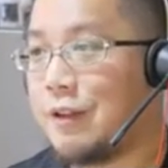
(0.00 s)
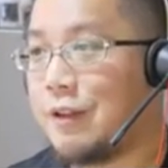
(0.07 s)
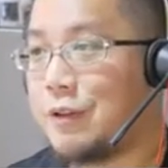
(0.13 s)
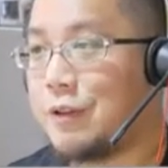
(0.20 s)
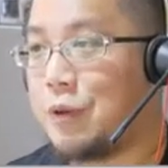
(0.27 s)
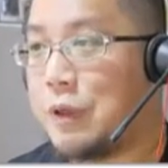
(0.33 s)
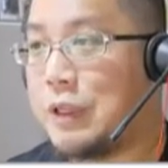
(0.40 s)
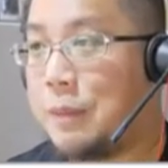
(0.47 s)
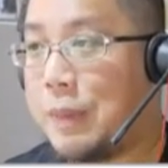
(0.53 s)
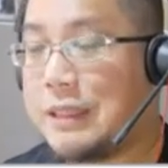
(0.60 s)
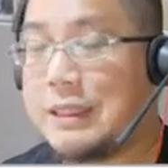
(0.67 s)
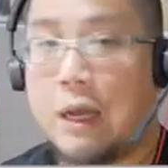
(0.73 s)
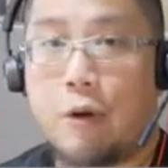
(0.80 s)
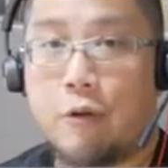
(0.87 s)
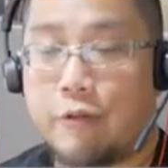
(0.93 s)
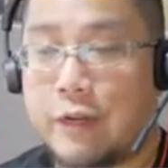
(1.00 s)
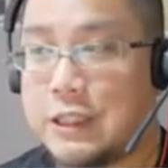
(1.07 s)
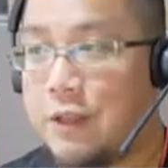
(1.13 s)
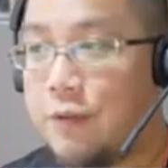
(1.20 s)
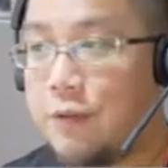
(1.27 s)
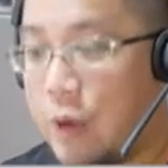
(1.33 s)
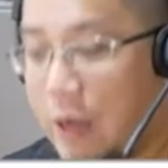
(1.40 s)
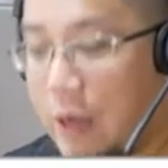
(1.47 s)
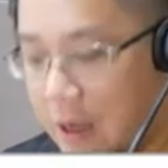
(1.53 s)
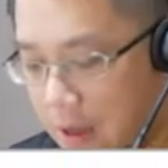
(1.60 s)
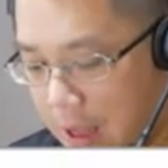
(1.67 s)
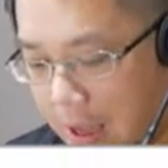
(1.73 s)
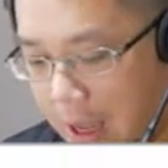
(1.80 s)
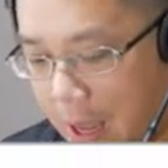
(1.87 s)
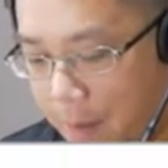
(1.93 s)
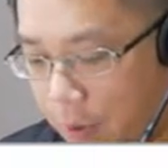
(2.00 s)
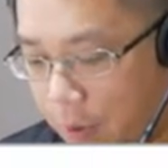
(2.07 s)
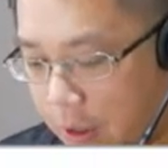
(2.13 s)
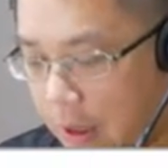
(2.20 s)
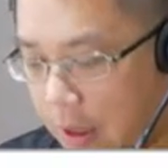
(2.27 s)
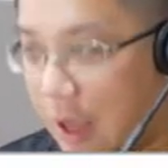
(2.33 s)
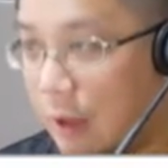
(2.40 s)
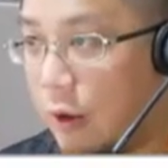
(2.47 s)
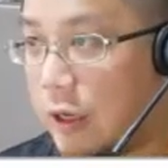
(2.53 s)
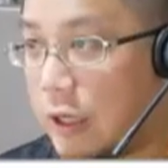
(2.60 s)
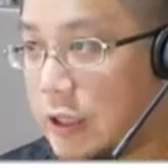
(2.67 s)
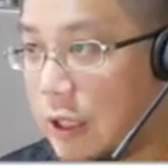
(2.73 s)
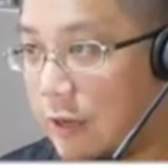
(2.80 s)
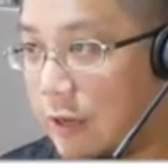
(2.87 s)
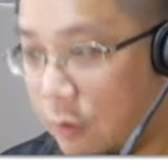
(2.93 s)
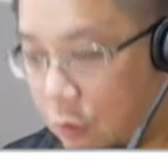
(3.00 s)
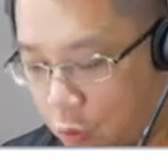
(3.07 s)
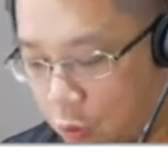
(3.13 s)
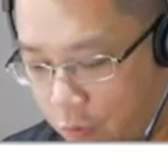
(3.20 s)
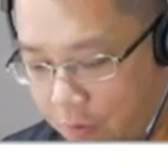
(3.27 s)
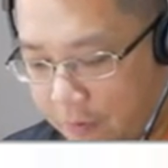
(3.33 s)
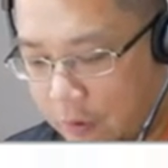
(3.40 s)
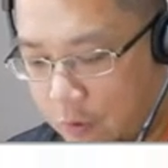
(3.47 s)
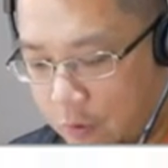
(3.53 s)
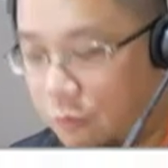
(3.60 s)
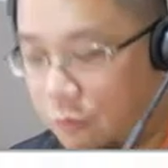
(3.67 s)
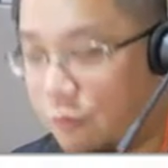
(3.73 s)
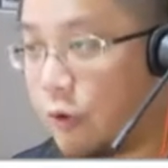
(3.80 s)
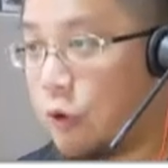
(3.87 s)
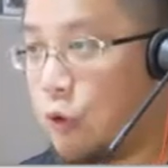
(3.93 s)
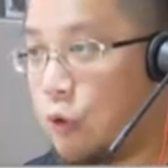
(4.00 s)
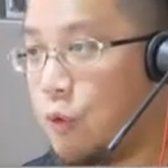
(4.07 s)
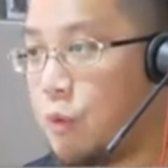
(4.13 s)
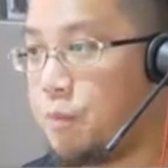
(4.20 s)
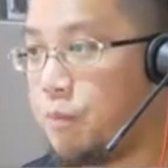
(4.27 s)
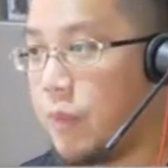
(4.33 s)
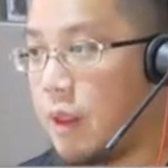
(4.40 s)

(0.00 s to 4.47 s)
So it depends how aggressive you are. I shall leave 2 to 5x rules for you.